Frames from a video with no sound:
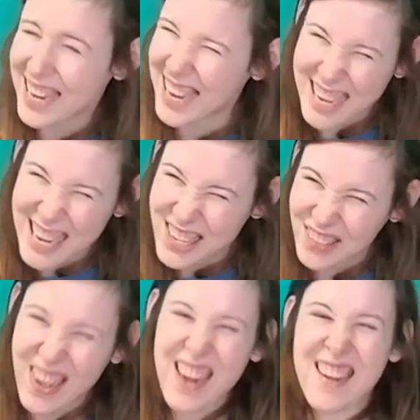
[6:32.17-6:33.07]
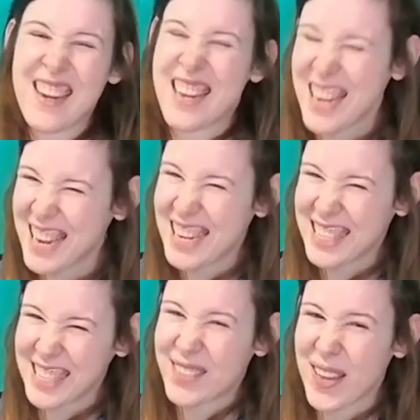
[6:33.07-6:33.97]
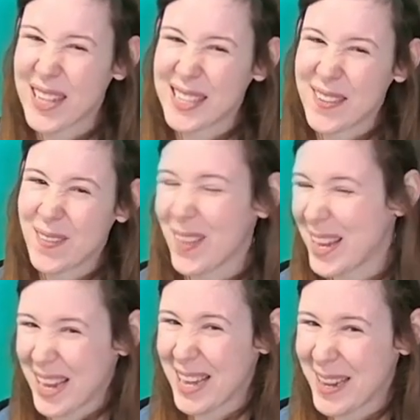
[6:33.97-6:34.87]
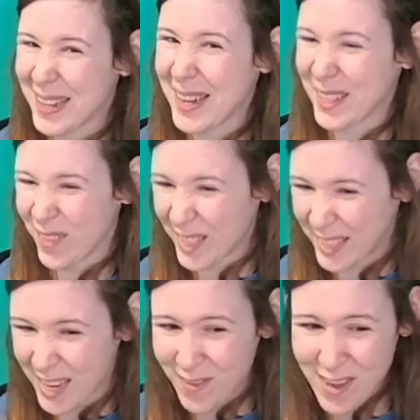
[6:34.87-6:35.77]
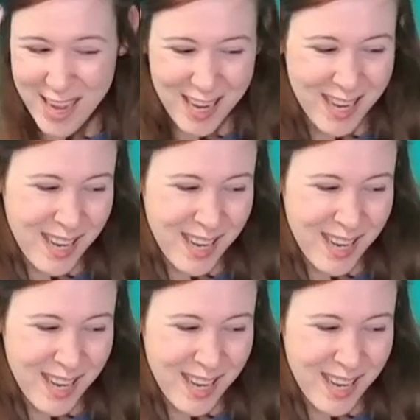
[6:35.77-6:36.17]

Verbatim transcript: It is rare. It is expensive, like any collectible should be.